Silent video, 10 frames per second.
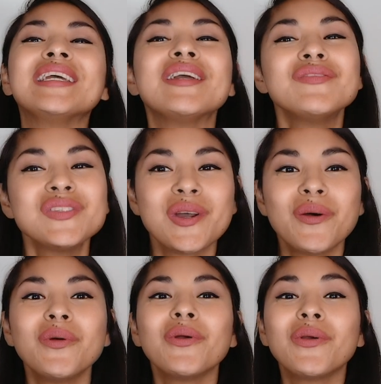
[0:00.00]
If
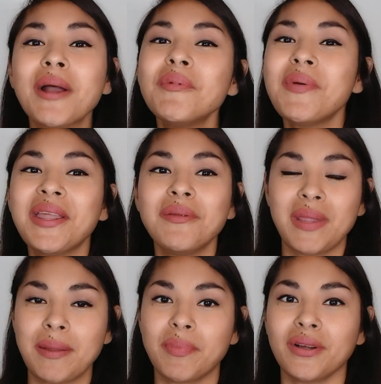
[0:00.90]
so, grab a pen and
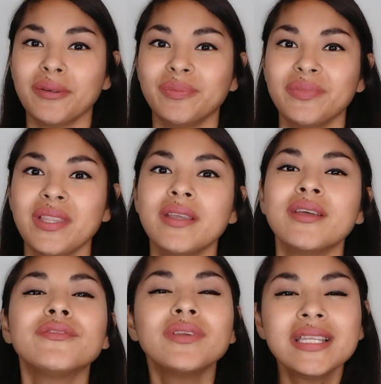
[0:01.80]
paper.
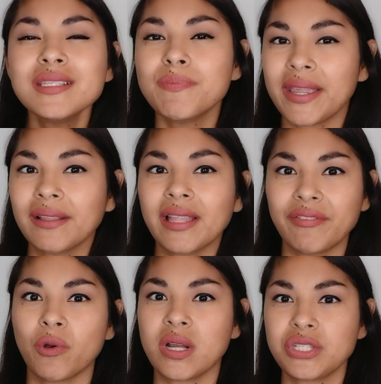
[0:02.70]
For these big
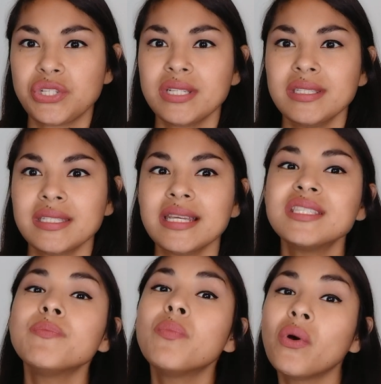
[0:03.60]
life questions,
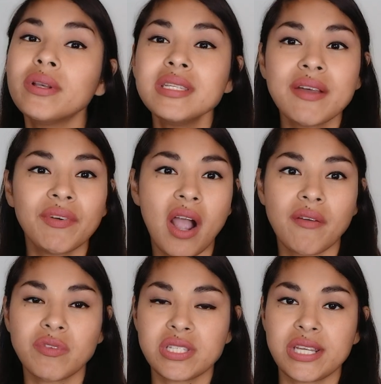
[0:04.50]
it's important to have a
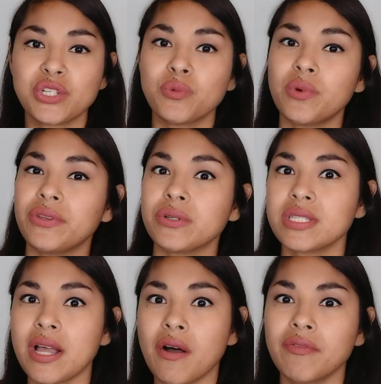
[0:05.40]
conversation with
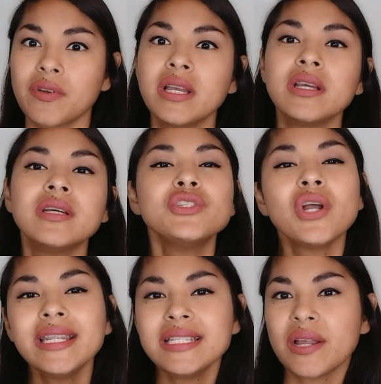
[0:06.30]
yourself,
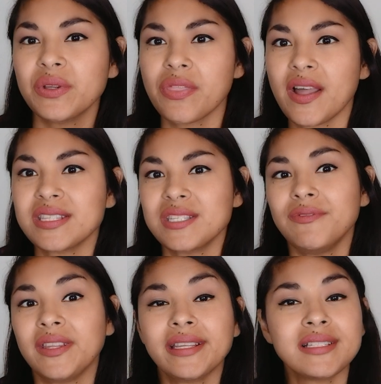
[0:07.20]
jotting down your thoughts
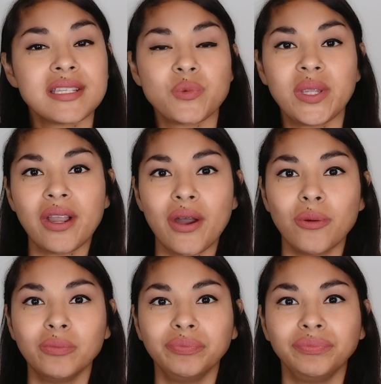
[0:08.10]
and feelings as we go.